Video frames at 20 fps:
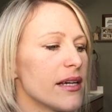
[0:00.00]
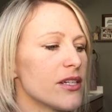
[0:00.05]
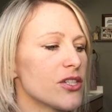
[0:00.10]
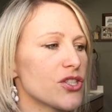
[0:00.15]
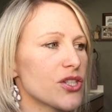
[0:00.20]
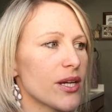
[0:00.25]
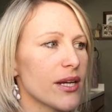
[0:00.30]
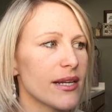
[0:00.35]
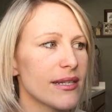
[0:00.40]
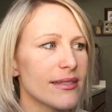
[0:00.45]

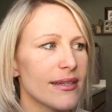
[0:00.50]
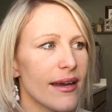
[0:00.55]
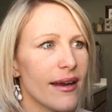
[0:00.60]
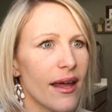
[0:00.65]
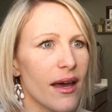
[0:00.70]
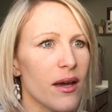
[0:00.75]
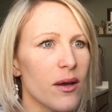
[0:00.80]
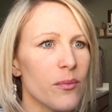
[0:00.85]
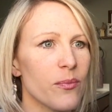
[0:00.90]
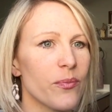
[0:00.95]
Is she gonna sign
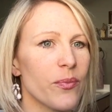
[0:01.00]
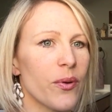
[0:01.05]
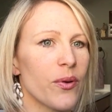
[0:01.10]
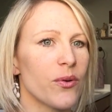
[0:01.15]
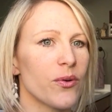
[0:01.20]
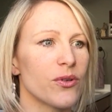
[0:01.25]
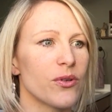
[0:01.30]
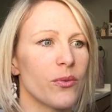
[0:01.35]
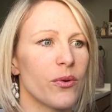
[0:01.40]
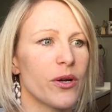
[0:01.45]
up?
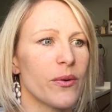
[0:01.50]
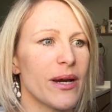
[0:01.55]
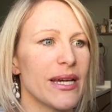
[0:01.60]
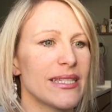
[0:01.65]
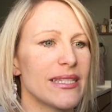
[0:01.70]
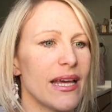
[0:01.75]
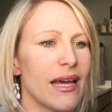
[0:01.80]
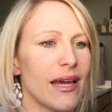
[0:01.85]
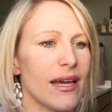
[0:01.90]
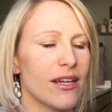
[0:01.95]
What do I
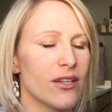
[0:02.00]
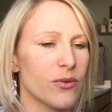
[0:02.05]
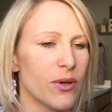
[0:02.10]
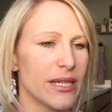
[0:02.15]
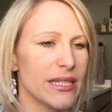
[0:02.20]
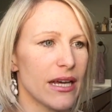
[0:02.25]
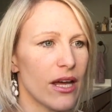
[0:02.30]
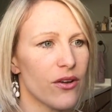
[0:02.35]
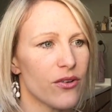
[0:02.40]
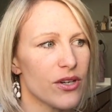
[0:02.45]
say? Do
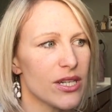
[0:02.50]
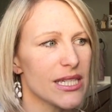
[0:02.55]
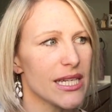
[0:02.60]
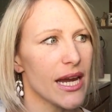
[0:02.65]
I tell her to